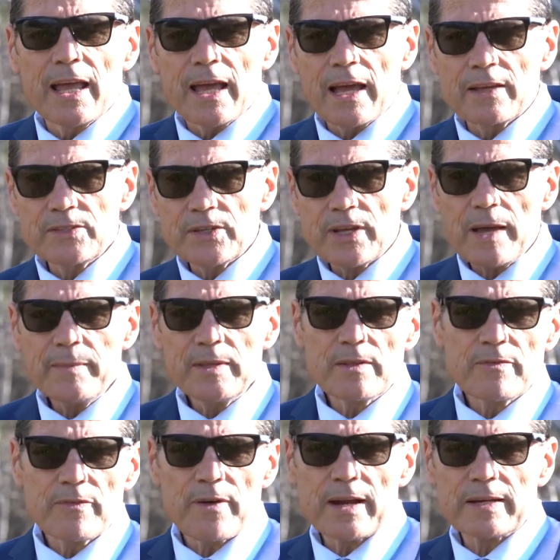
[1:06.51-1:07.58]
As you come in the
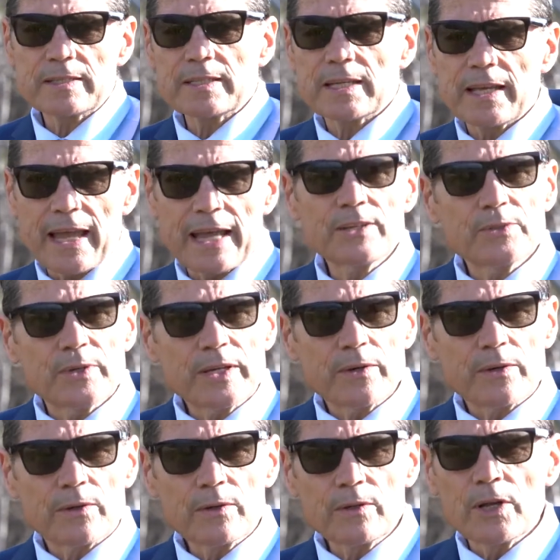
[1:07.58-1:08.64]
front entry
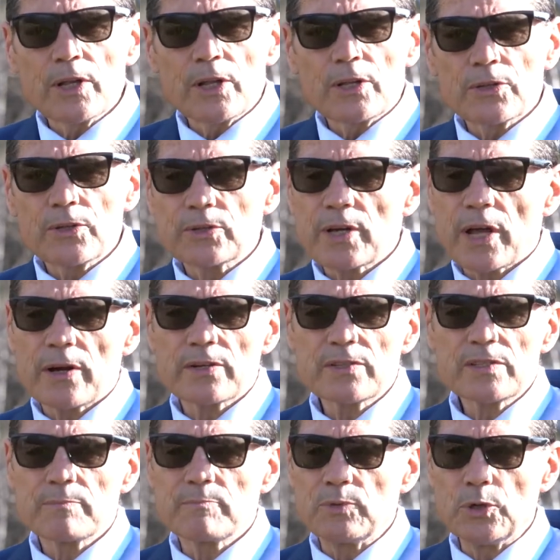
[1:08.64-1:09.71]
hall, you'll notice
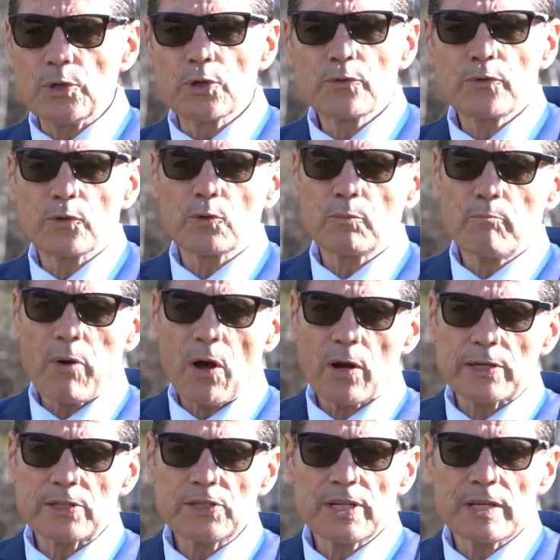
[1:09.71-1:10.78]
the beautiful
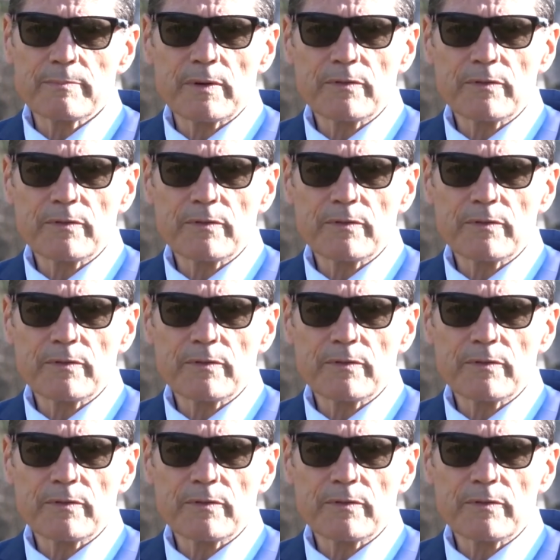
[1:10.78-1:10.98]
polished timber